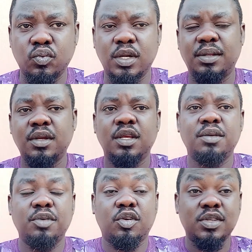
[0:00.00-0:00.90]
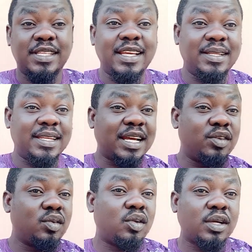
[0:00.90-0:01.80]
well because then they are no
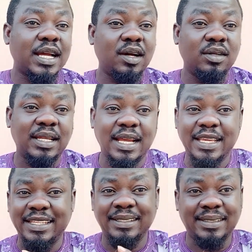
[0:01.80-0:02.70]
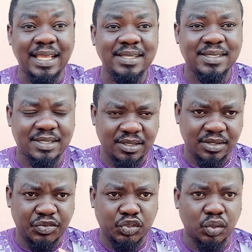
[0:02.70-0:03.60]
longer under intense
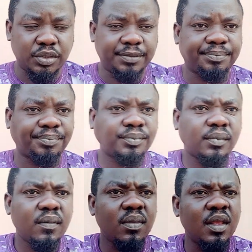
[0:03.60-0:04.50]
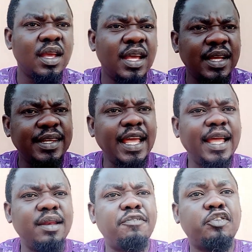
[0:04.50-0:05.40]
sun.
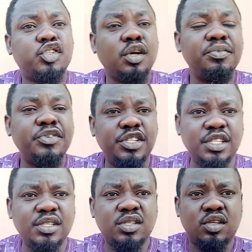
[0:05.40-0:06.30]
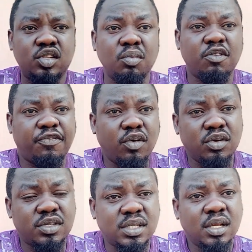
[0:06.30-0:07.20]
Then, for some reasons, some of
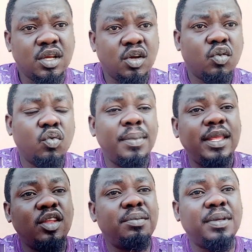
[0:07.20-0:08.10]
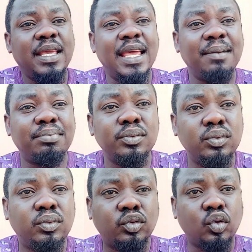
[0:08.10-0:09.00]
us we may not be able
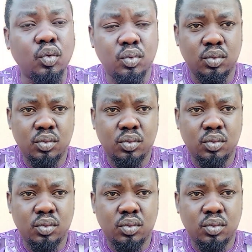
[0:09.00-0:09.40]
to